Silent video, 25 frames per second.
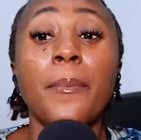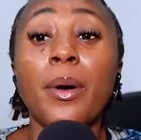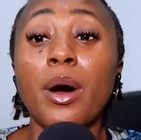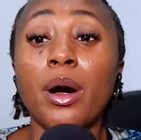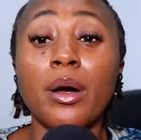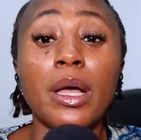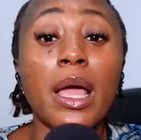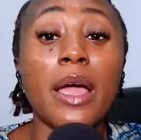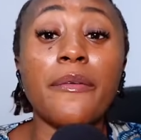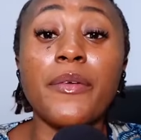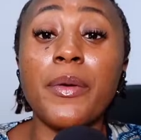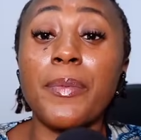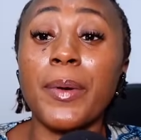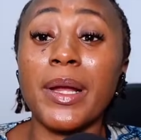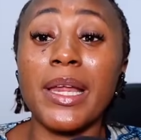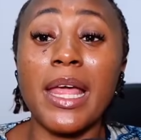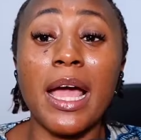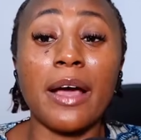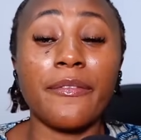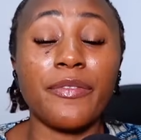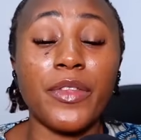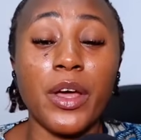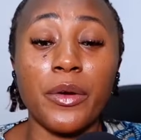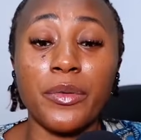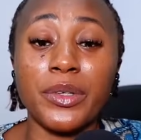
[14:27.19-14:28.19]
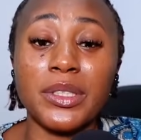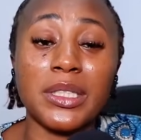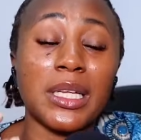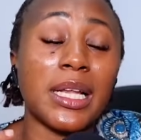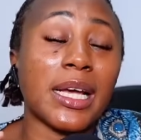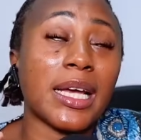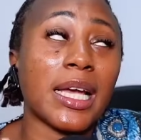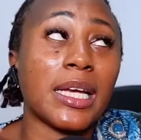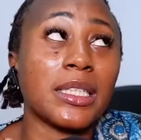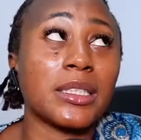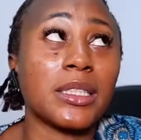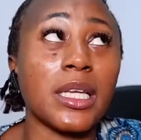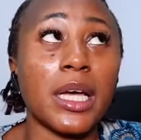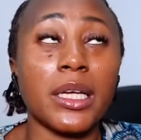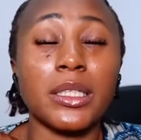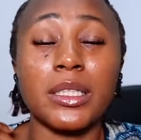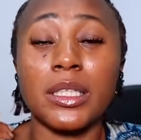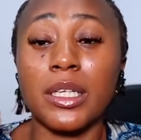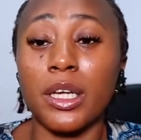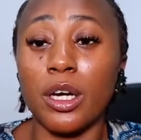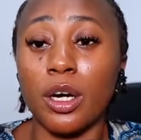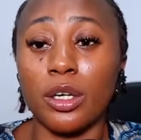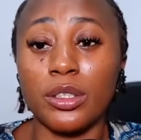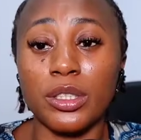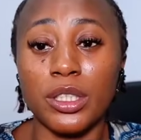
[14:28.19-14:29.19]
But everybody have their reason. Like I
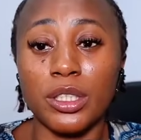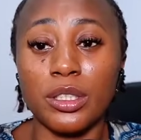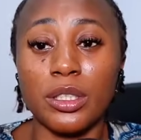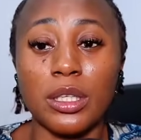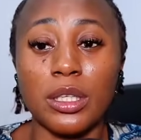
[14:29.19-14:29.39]
said, yeah,